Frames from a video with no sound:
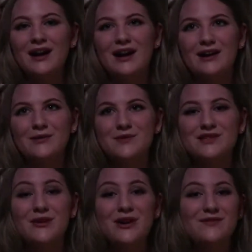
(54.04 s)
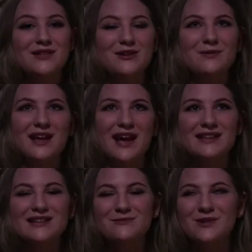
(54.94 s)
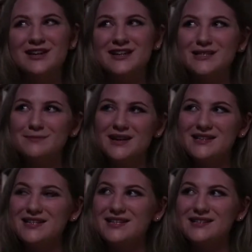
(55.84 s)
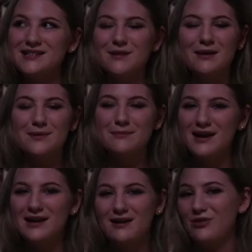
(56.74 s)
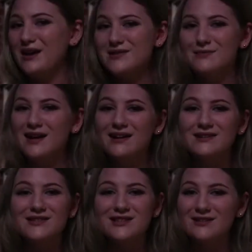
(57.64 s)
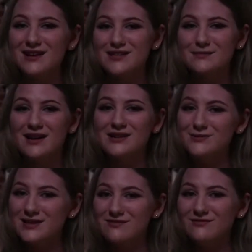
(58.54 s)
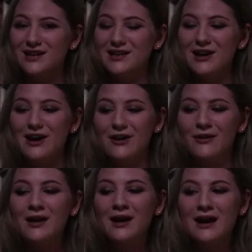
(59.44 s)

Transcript: So over 2 weekends we expected to maybe make £1,000, £2,000, we didn't really know.